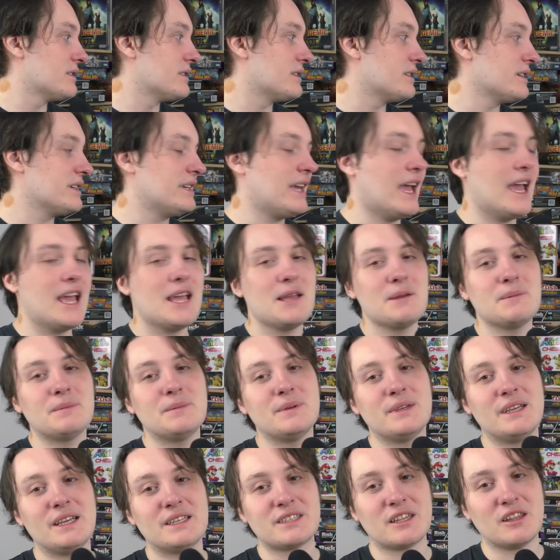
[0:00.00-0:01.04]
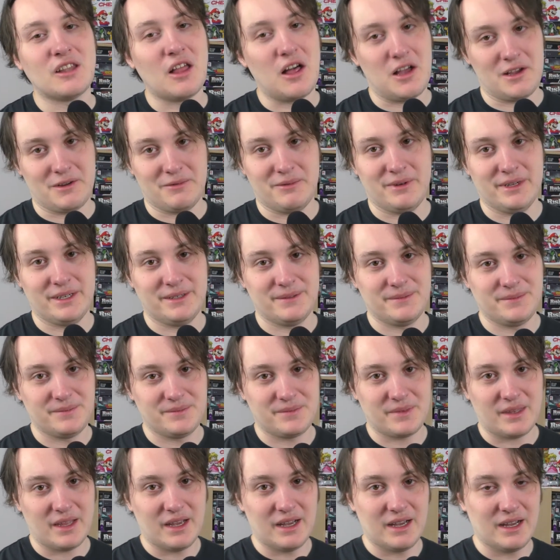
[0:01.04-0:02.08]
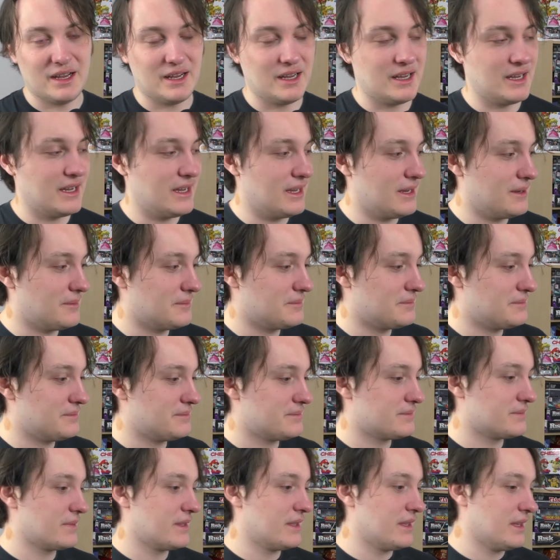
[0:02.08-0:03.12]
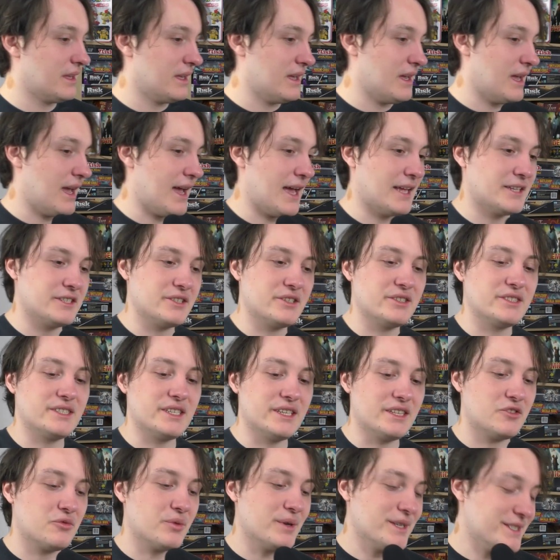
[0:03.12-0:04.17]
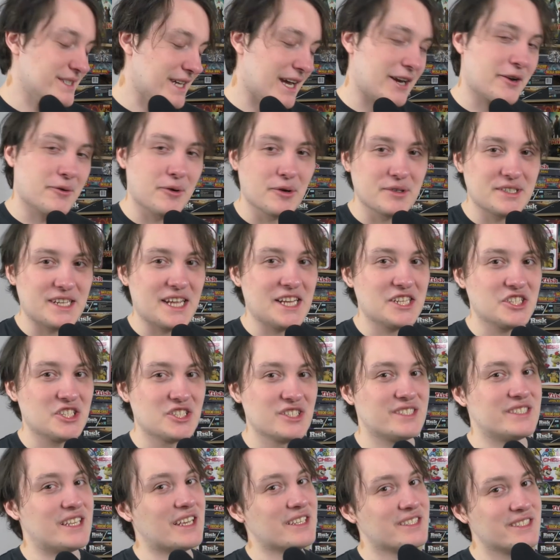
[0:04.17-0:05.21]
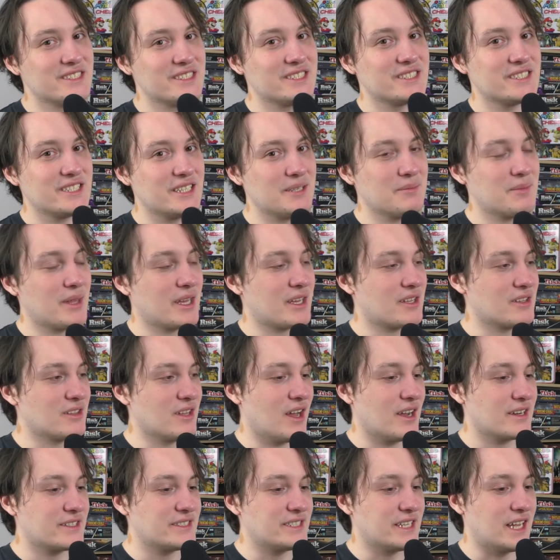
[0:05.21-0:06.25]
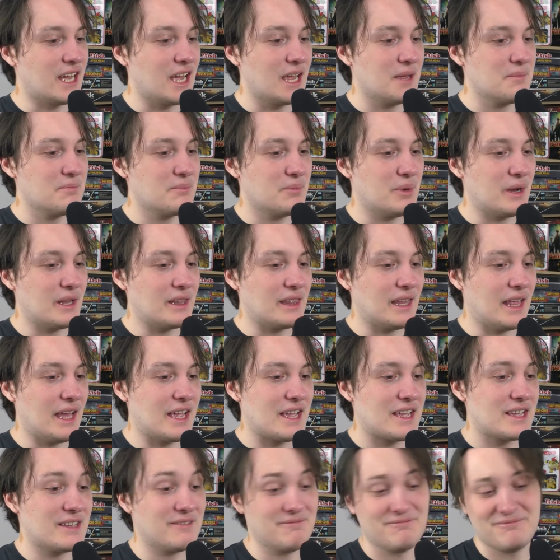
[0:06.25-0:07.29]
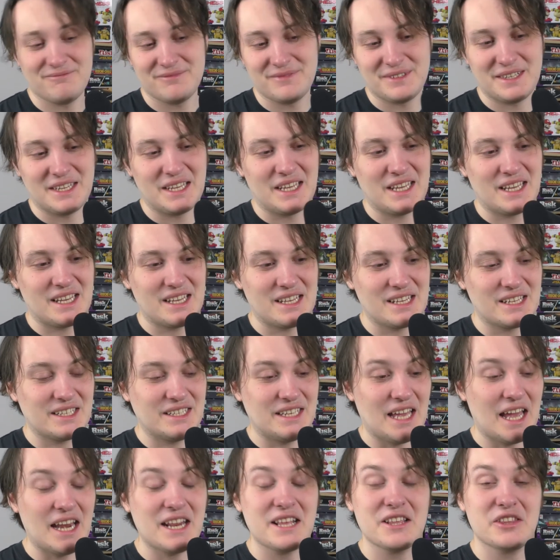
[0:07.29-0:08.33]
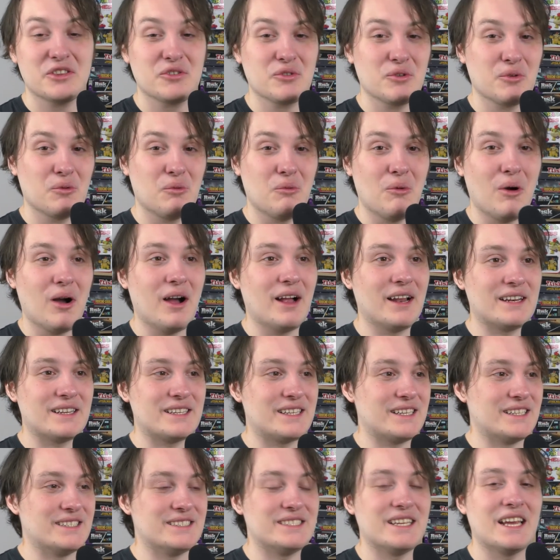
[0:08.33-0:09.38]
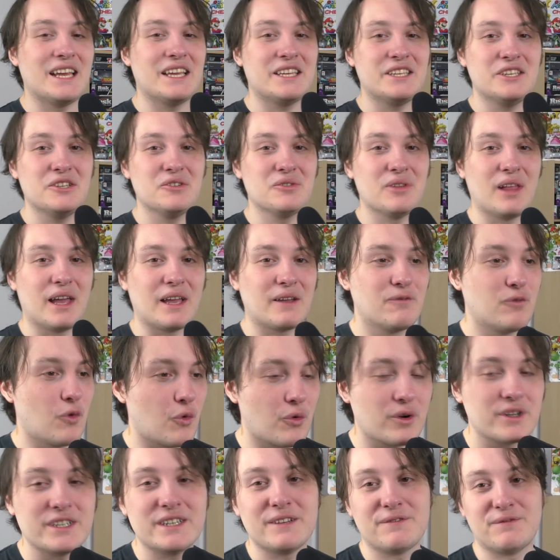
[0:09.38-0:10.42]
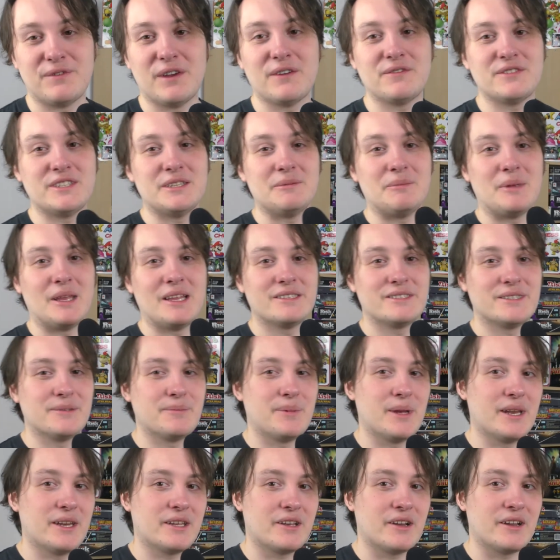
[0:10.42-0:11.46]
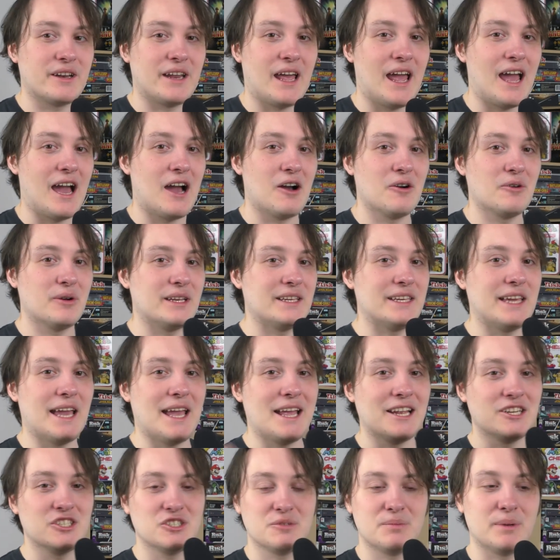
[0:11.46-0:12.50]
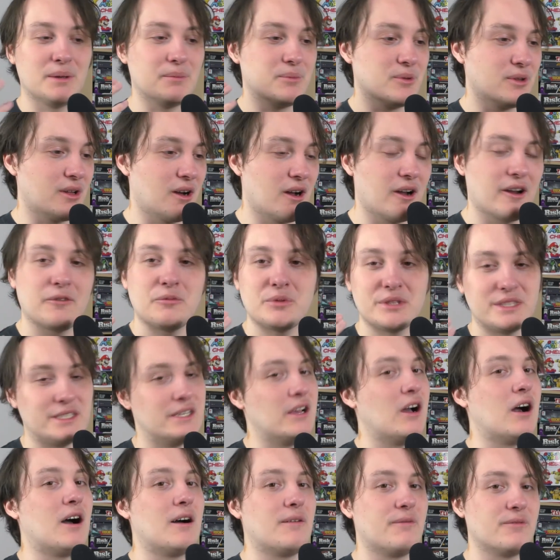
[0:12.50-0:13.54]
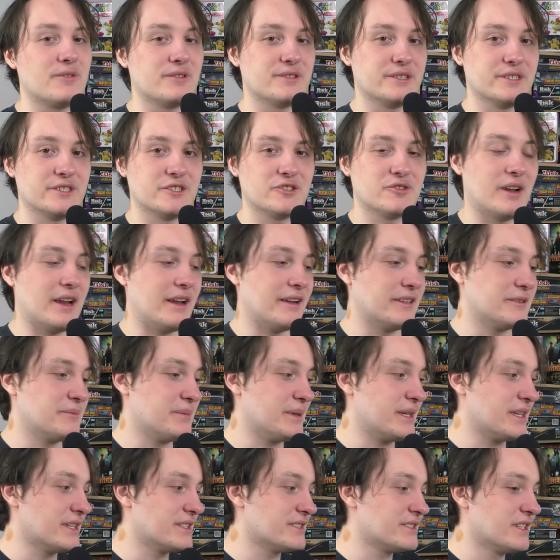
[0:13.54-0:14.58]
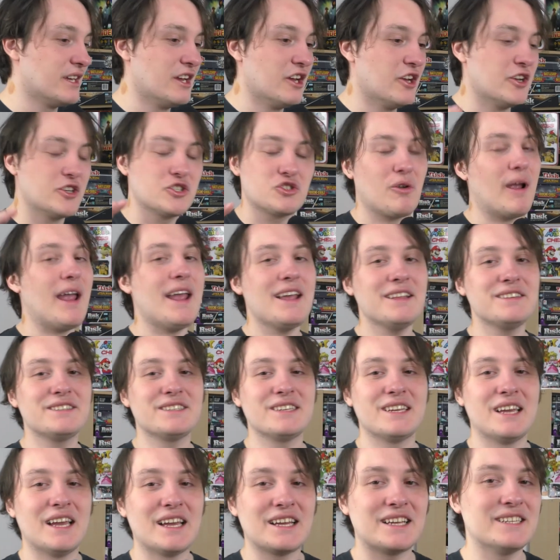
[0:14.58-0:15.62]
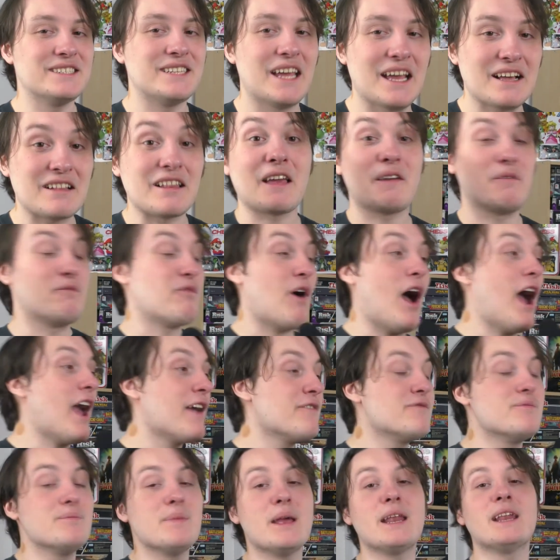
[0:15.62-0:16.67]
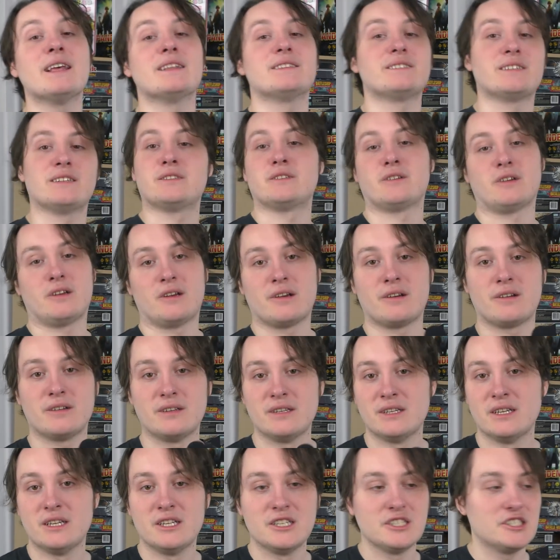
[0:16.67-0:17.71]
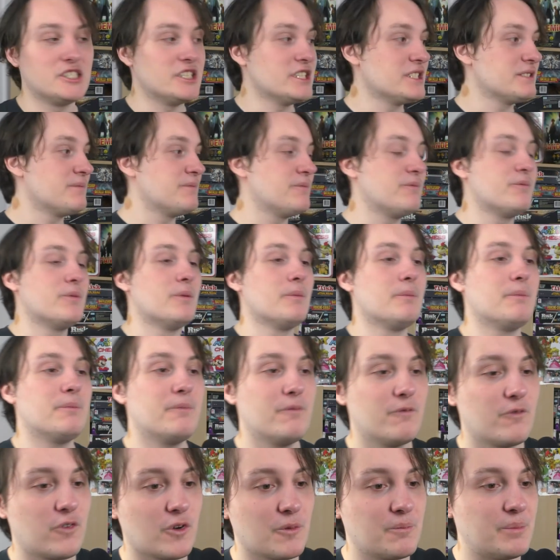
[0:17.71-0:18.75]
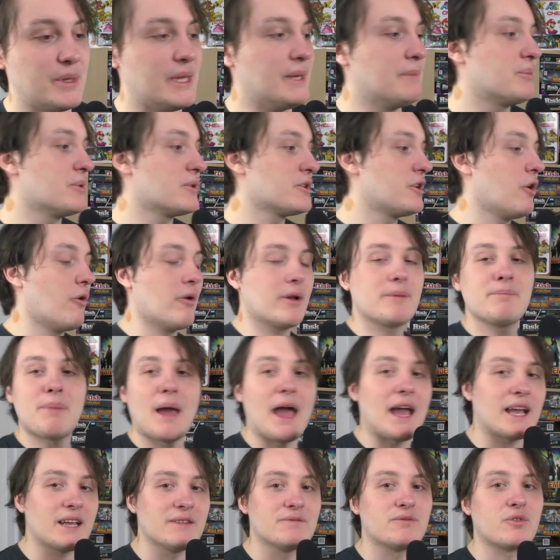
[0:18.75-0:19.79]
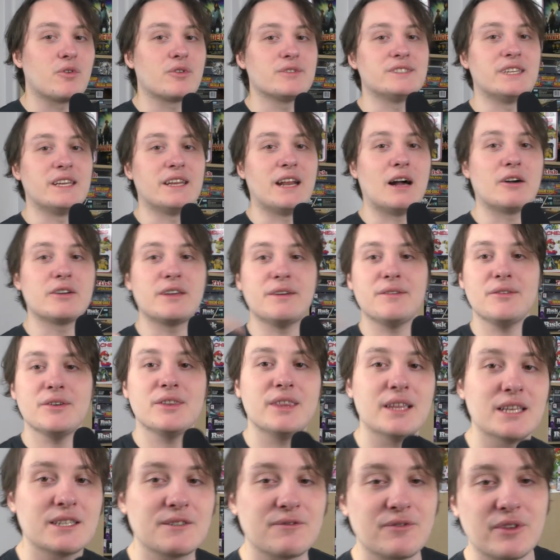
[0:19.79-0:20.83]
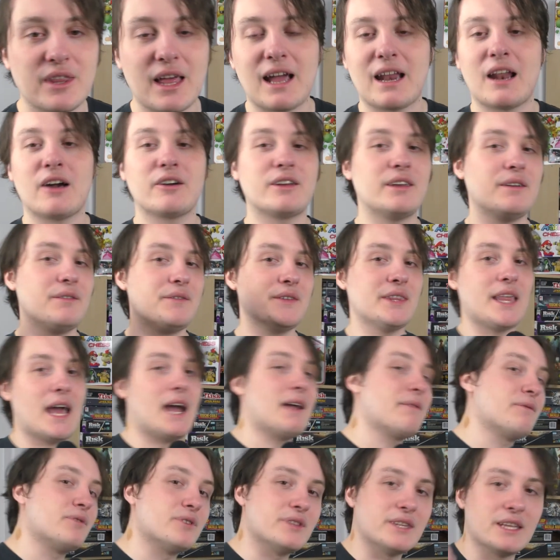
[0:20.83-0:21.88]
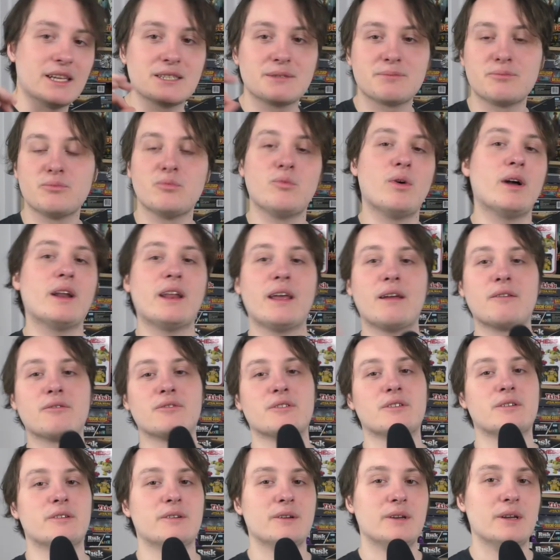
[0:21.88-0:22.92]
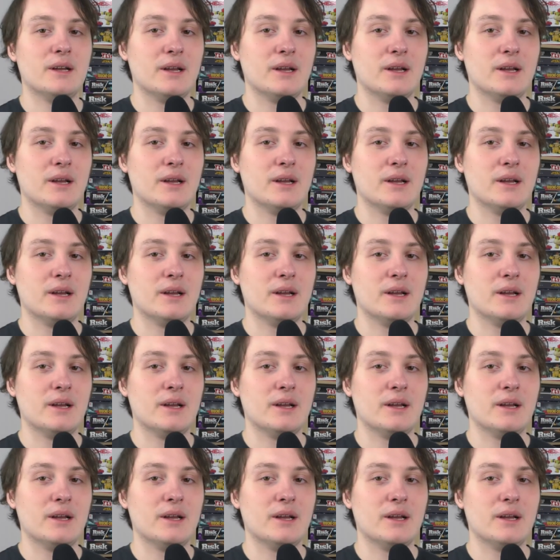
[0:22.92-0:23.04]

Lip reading: the game is a long one. As you can see, 3 deck rotations doesn't seem like a long time, but getting through one can take you 40 to 50 minutes depending on how engaged people are with the offers and trades, because trades can take 5 minutes a turn just for people going back and forth saying, I'll give you this for that, I'll give you that for this, whatever.